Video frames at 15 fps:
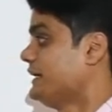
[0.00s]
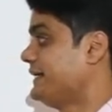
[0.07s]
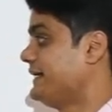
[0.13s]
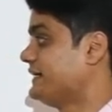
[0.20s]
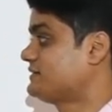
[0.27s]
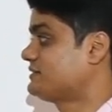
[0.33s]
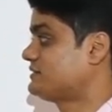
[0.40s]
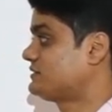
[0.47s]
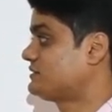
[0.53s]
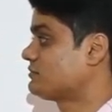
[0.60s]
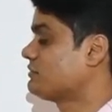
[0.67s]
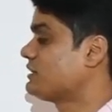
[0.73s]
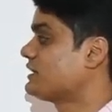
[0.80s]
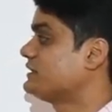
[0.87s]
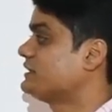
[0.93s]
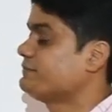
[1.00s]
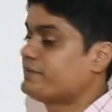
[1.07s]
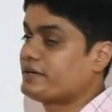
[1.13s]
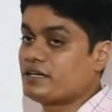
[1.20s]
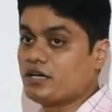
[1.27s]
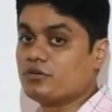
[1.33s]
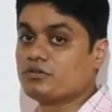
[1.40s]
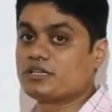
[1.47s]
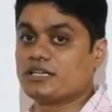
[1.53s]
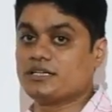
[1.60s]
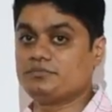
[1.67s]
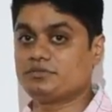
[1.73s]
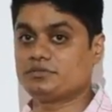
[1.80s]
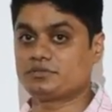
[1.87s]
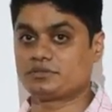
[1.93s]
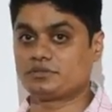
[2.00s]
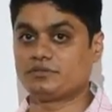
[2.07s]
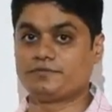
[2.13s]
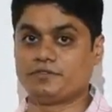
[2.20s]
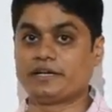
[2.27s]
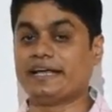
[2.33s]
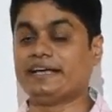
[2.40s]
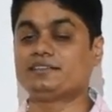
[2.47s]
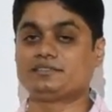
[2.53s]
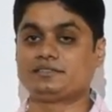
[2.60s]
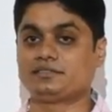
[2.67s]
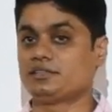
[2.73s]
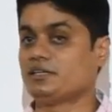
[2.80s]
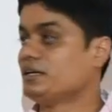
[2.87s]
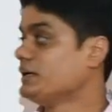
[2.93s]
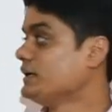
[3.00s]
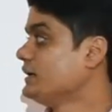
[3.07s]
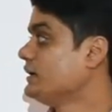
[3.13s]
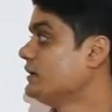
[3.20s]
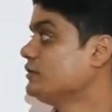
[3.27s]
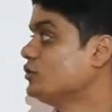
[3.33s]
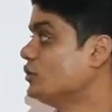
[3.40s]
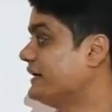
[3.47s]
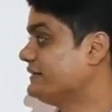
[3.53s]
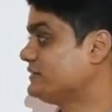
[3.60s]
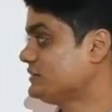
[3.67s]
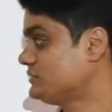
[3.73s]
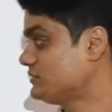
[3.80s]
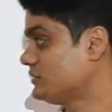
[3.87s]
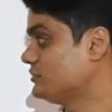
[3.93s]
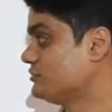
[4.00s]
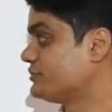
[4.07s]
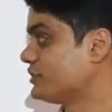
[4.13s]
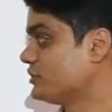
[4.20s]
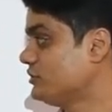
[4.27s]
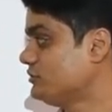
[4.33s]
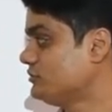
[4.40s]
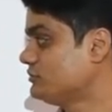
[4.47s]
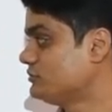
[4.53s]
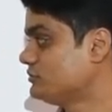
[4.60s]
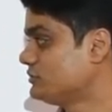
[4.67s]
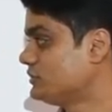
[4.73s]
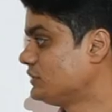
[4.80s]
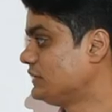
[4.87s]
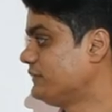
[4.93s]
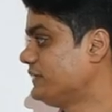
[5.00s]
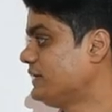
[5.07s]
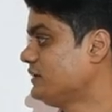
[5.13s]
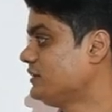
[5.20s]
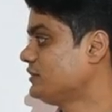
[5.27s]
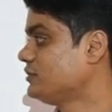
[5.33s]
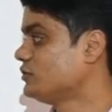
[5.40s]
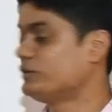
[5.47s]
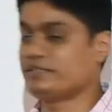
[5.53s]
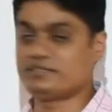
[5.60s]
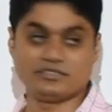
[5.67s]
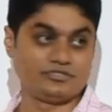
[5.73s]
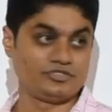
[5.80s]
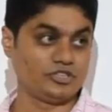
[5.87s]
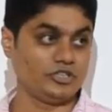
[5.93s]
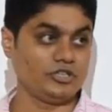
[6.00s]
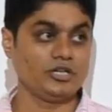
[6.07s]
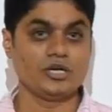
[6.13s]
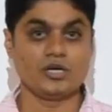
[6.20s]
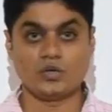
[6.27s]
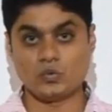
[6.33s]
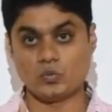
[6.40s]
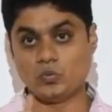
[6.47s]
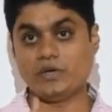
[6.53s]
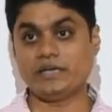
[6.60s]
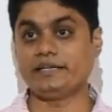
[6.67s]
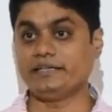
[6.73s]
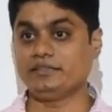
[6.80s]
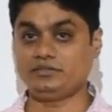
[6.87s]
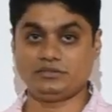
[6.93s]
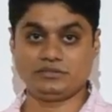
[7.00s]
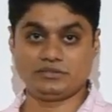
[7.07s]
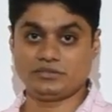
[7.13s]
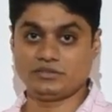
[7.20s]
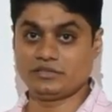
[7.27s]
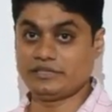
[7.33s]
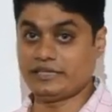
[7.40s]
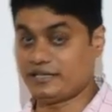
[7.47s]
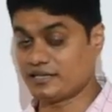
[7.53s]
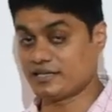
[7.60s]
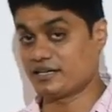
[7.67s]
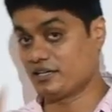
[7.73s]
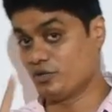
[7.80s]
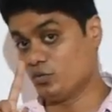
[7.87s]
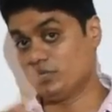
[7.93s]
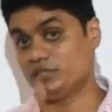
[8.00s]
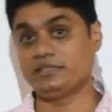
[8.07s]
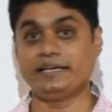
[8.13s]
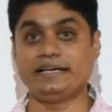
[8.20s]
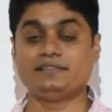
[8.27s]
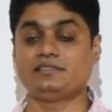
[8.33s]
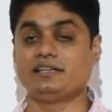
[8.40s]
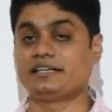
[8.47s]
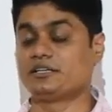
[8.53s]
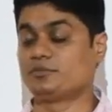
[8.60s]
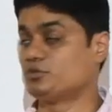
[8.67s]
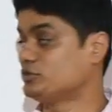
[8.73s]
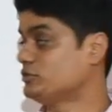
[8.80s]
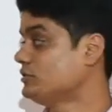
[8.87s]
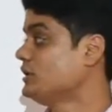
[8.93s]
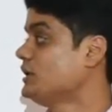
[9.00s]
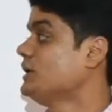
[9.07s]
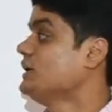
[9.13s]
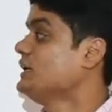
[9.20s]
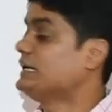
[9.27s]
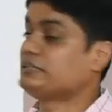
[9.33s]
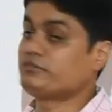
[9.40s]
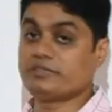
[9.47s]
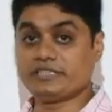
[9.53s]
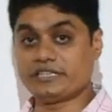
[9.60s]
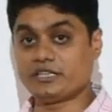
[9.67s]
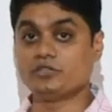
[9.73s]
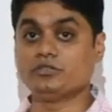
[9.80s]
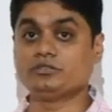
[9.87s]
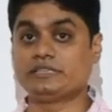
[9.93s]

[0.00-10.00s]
X, what are the different outcomes for X? No aces, 0. Alba, no aces, 0. 1 is 2 card alu 1 ace agirabodu athwa 2